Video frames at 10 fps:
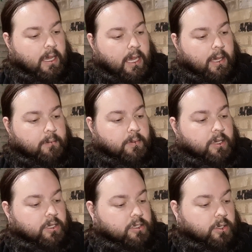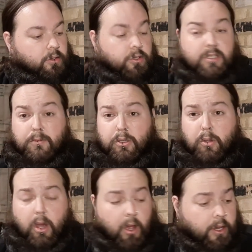So I've got some
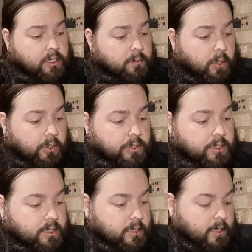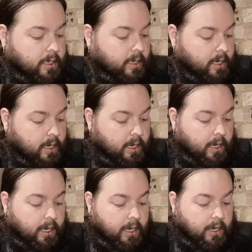new isopods
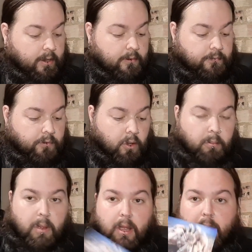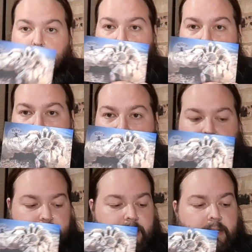from
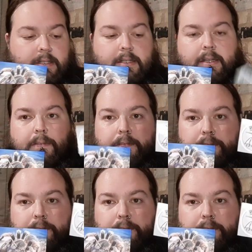Bitey Things.